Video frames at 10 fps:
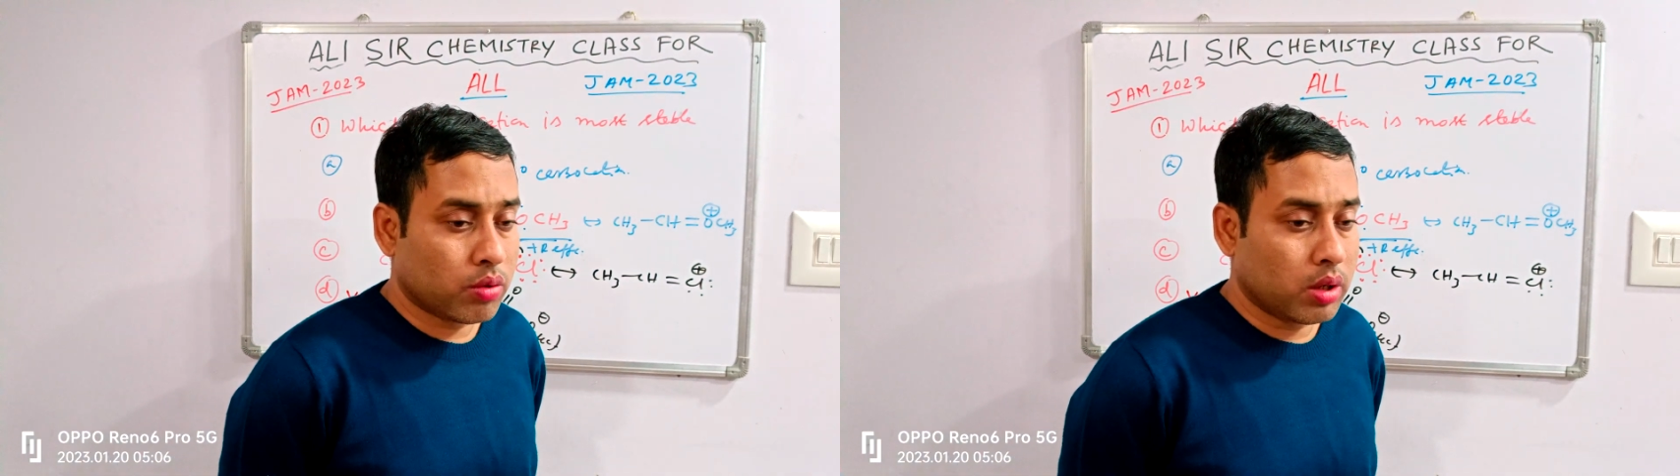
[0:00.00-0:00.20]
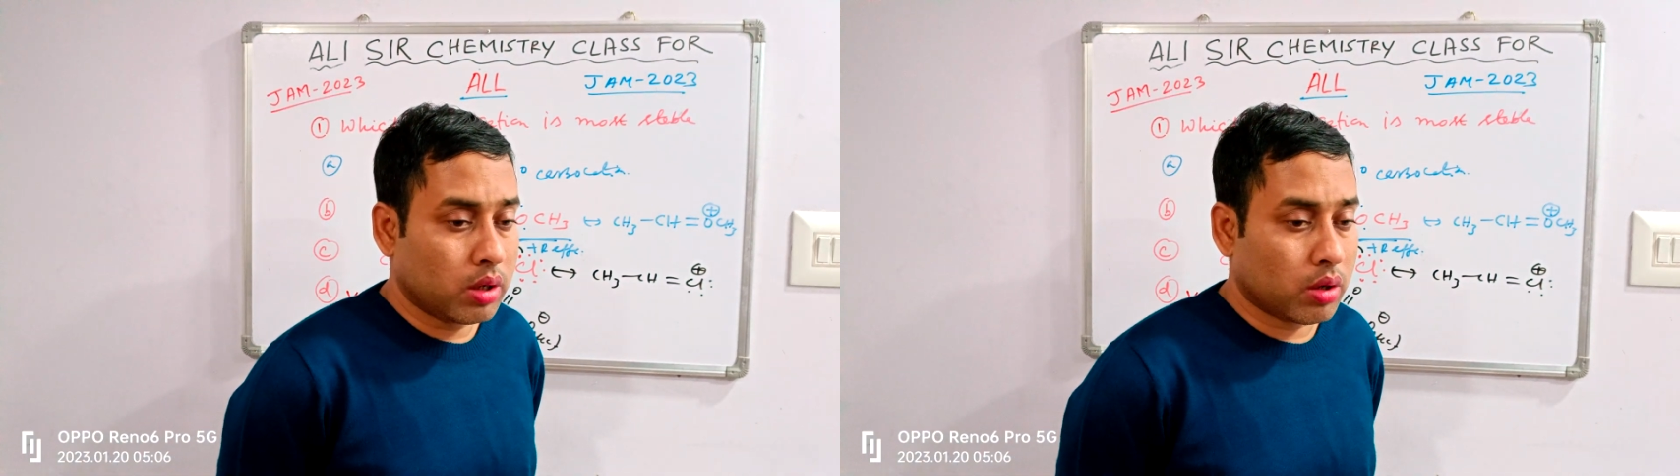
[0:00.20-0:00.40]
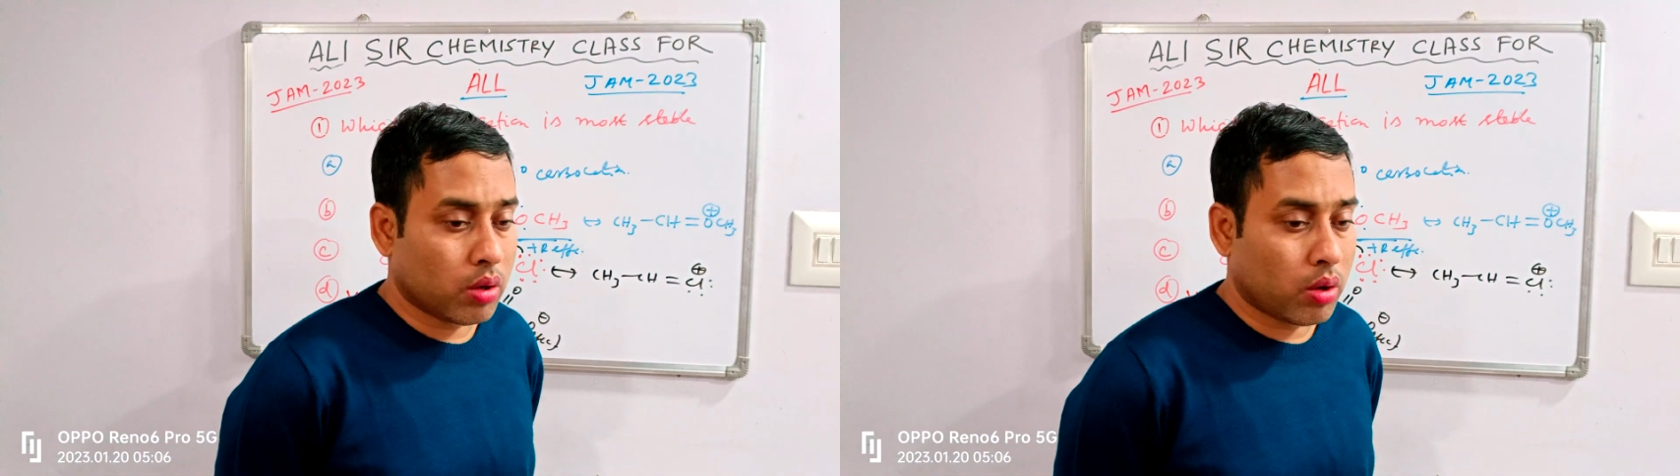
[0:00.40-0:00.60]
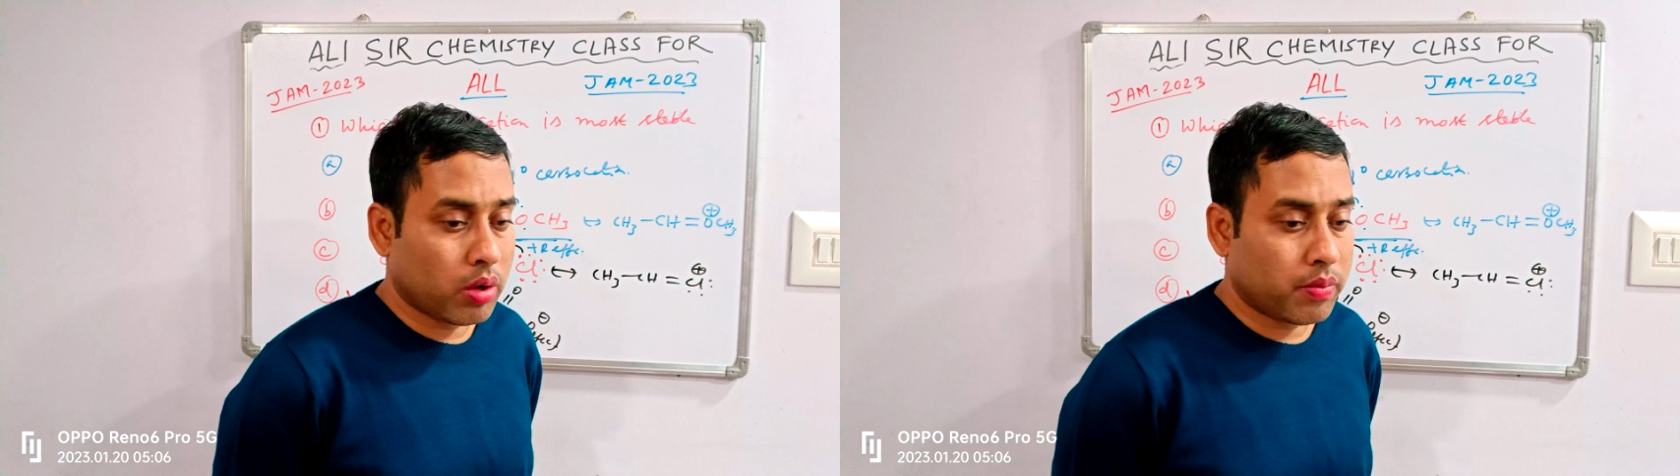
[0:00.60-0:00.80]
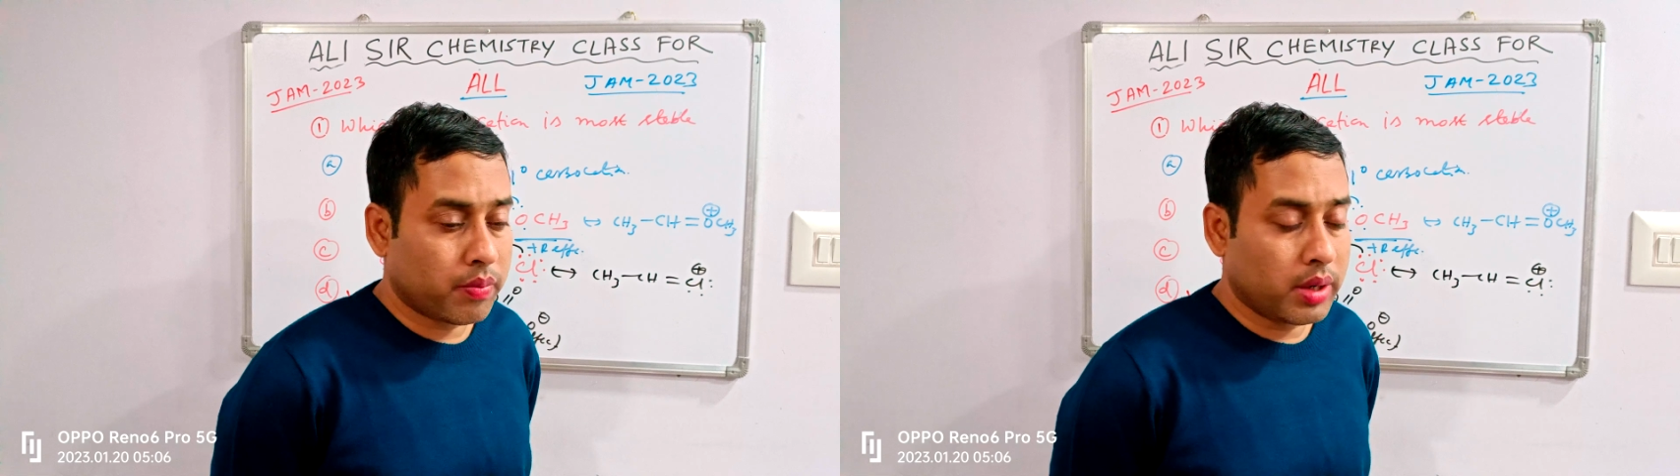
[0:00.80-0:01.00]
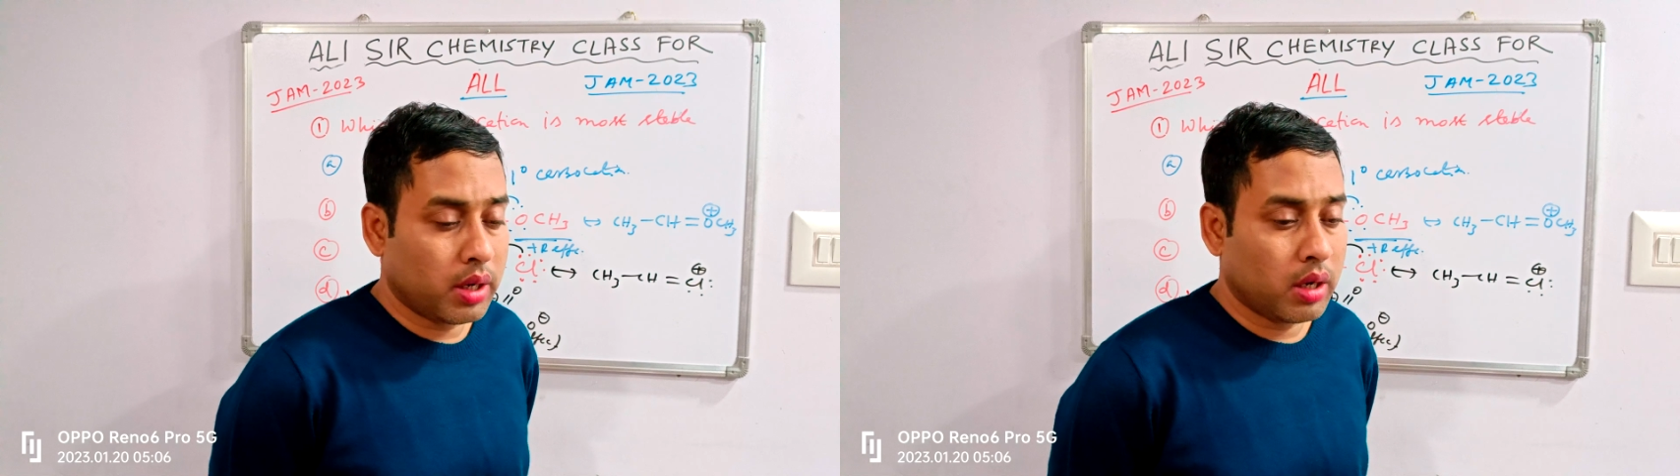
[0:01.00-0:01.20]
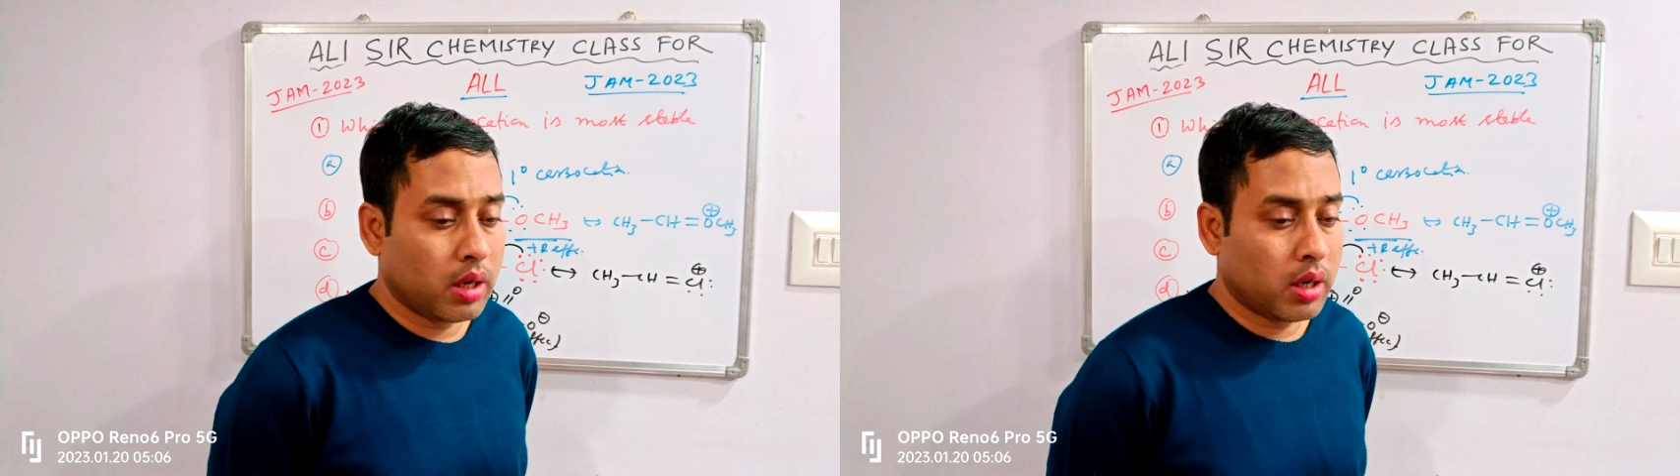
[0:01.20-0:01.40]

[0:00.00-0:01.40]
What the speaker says: will not be